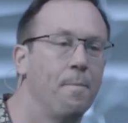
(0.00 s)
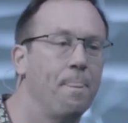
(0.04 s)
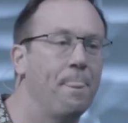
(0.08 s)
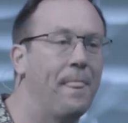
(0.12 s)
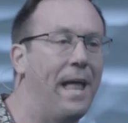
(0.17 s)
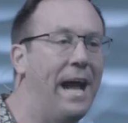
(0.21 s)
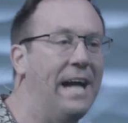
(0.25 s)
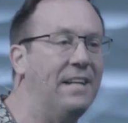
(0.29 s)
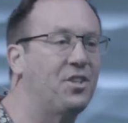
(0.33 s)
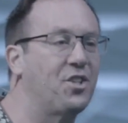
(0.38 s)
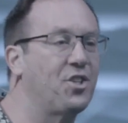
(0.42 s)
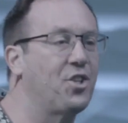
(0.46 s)

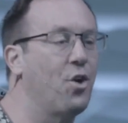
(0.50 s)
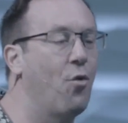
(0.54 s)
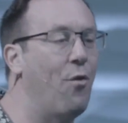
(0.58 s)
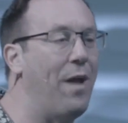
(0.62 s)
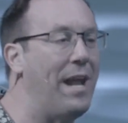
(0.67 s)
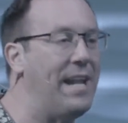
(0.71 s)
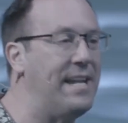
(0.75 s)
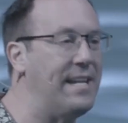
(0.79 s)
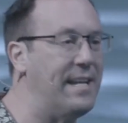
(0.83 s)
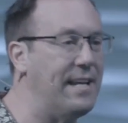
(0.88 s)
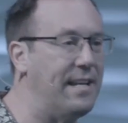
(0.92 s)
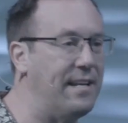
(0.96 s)
and
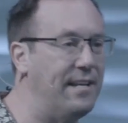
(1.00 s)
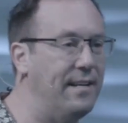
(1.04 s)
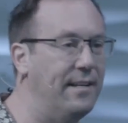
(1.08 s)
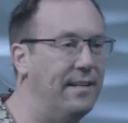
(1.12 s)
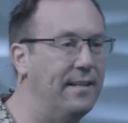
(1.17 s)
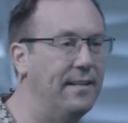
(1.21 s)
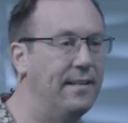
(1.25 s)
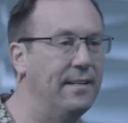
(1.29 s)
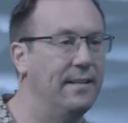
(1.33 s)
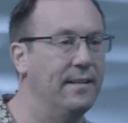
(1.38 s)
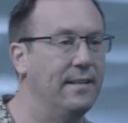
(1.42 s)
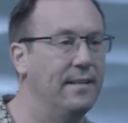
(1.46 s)
surrendered.
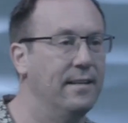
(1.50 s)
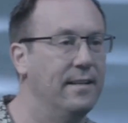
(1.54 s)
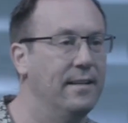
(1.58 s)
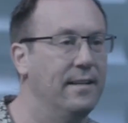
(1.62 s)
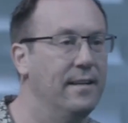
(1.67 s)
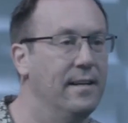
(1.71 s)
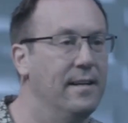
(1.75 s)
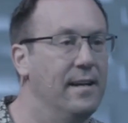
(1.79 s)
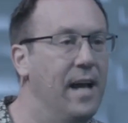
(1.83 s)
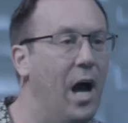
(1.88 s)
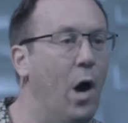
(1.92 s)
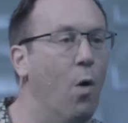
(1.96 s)

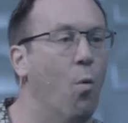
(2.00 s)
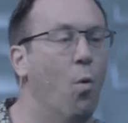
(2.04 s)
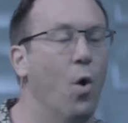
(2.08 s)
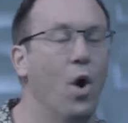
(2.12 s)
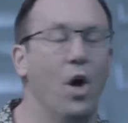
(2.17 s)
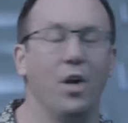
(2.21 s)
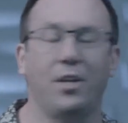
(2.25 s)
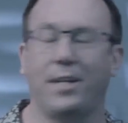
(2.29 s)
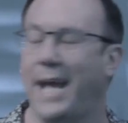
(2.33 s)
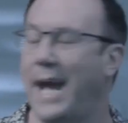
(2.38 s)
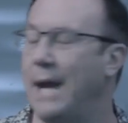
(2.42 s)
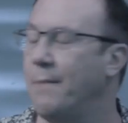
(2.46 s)
A
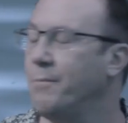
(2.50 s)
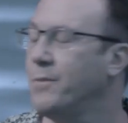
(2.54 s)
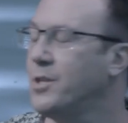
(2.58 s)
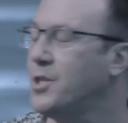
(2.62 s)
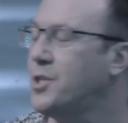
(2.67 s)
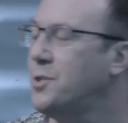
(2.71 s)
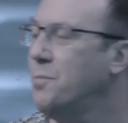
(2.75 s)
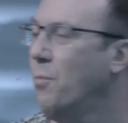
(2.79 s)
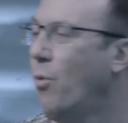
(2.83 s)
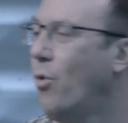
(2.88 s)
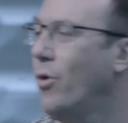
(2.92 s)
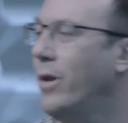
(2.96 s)
word came
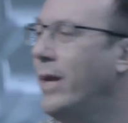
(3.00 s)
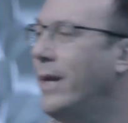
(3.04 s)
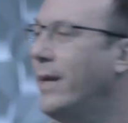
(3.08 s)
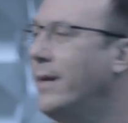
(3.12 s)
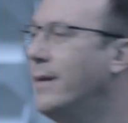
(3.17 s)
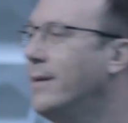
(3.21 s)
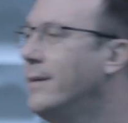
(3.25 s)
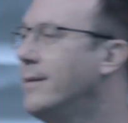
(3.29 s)
this morning.